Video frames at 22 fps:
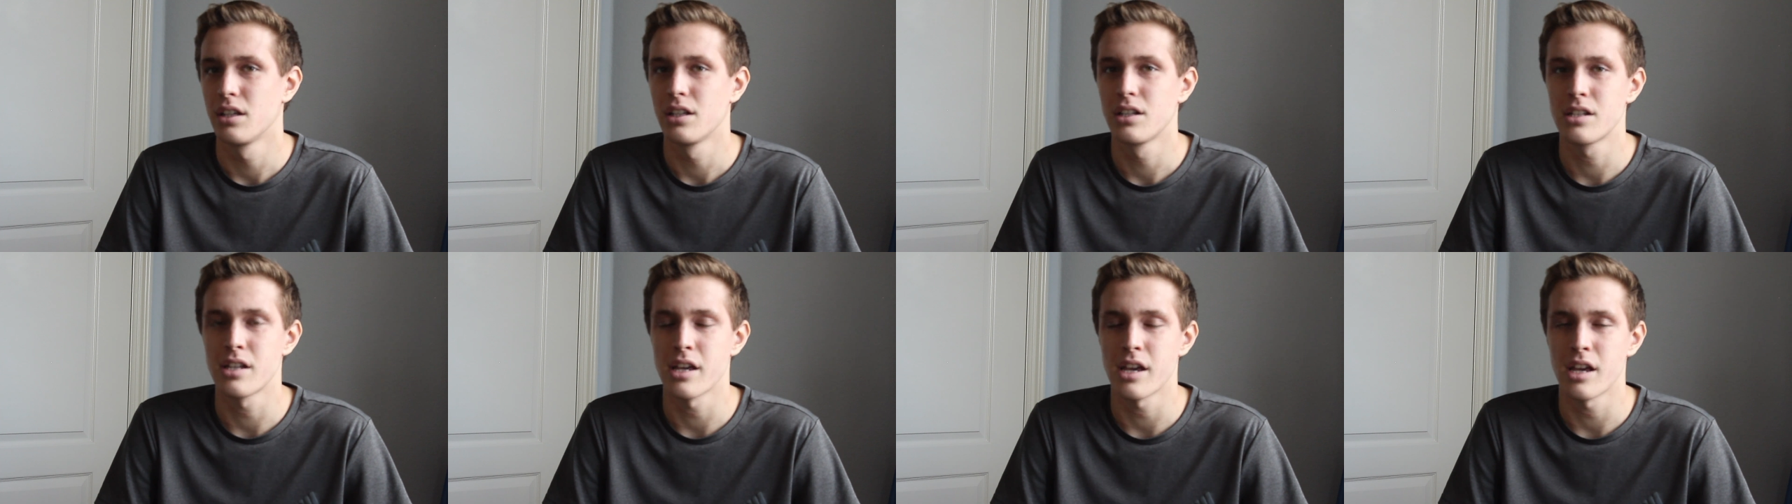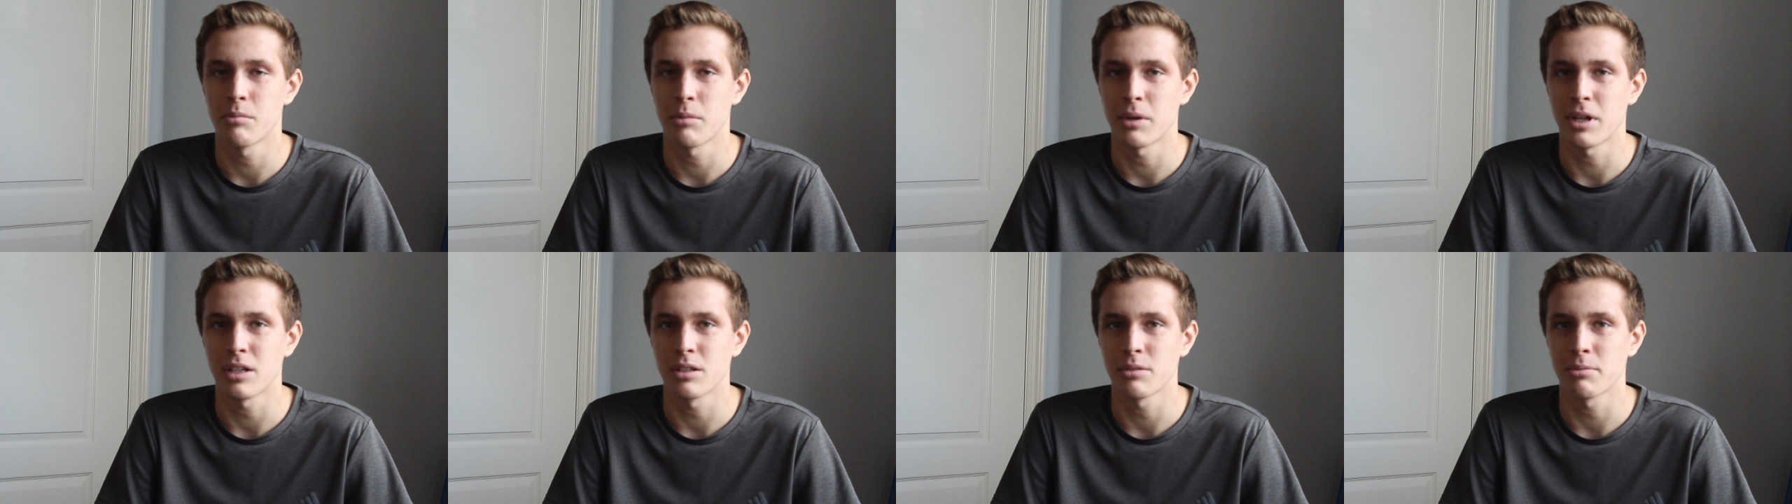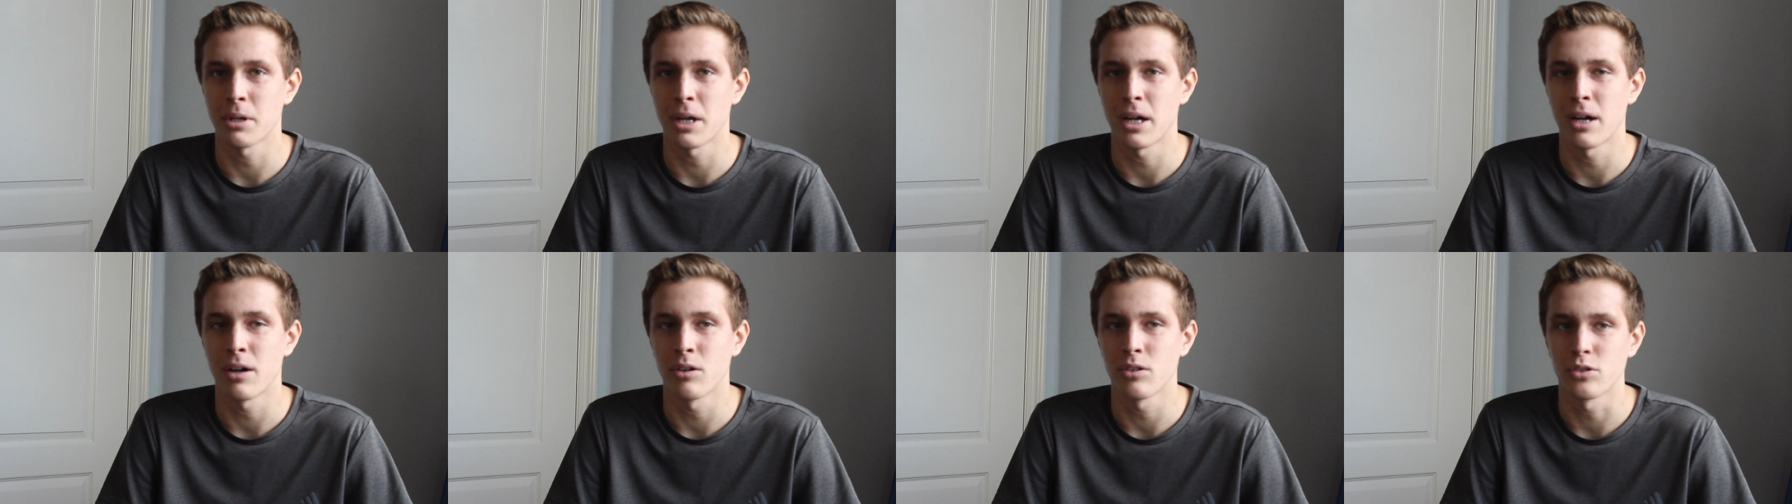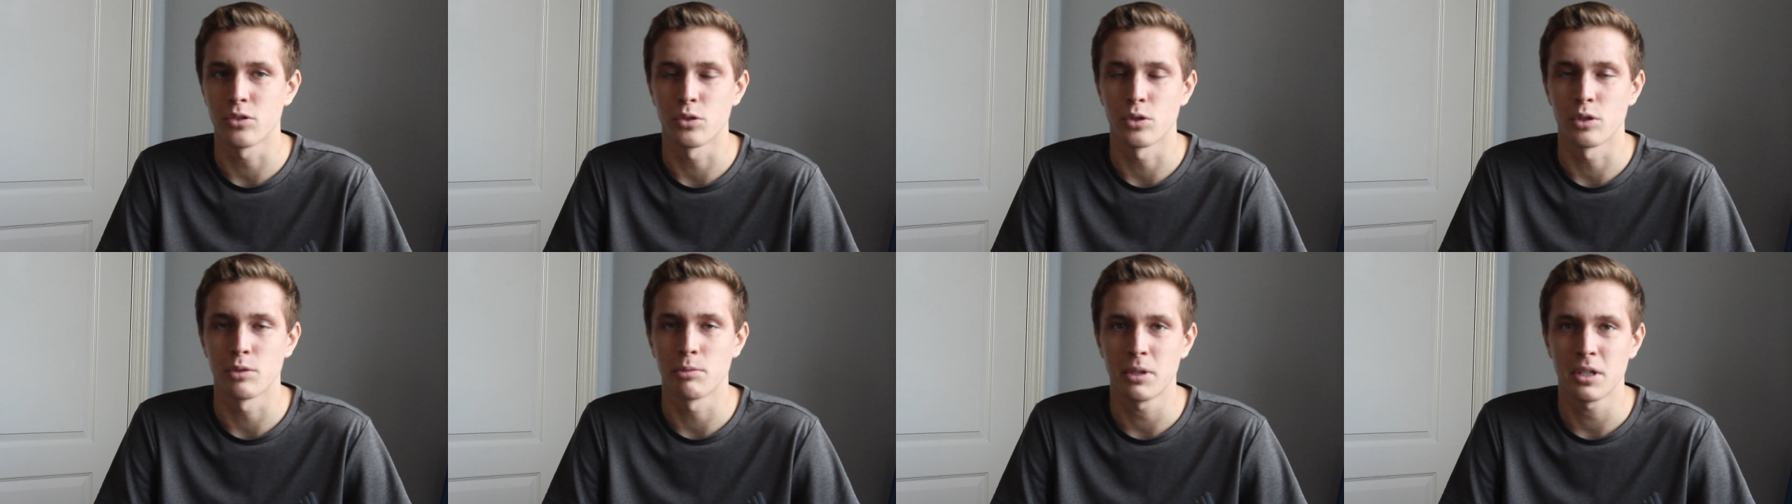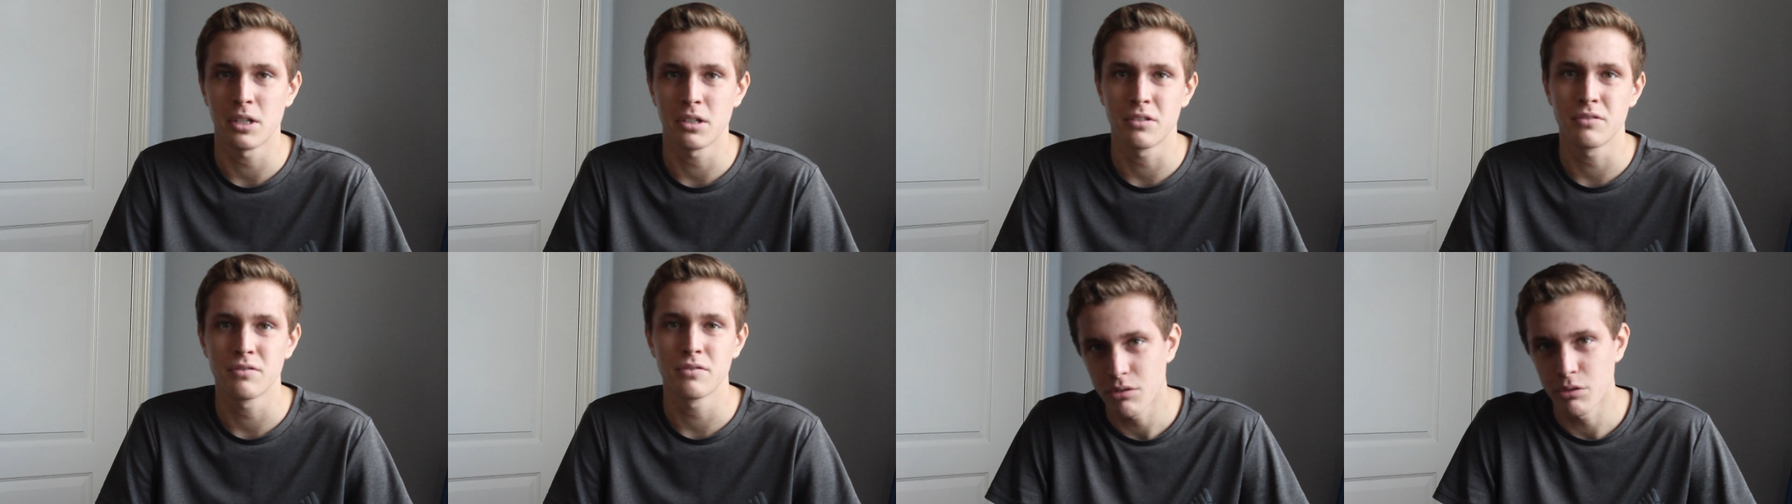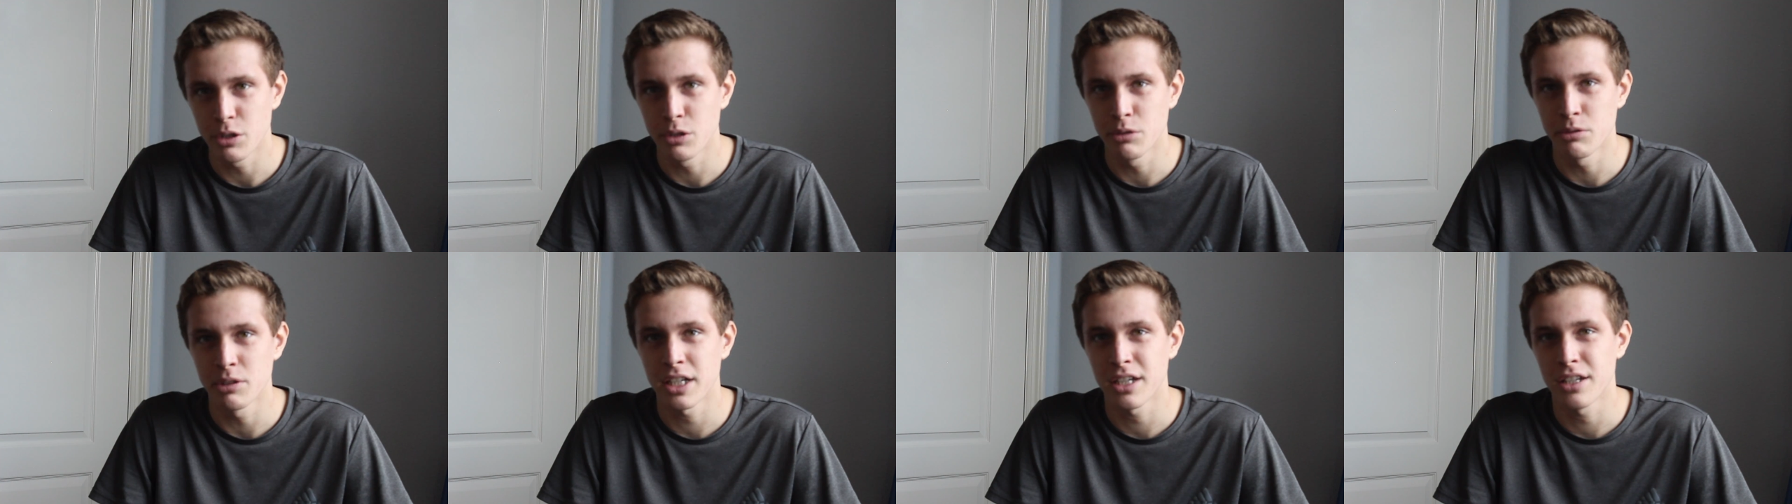10 miles per hour or above. We
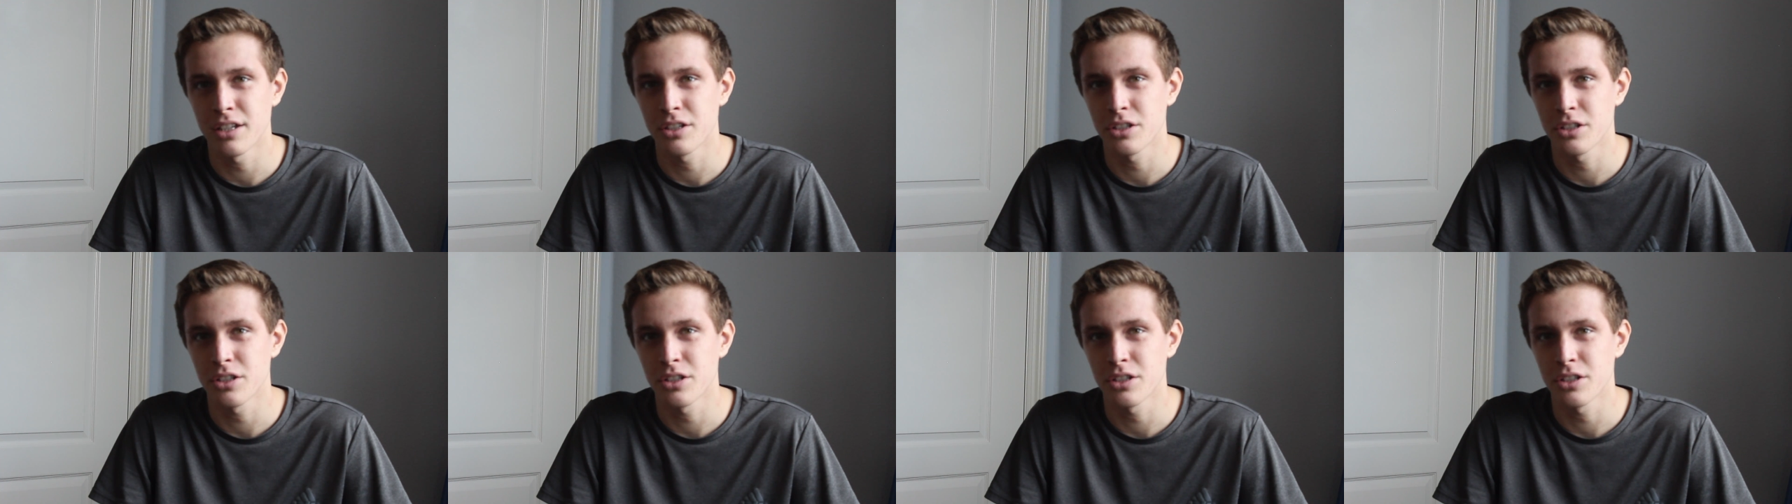will now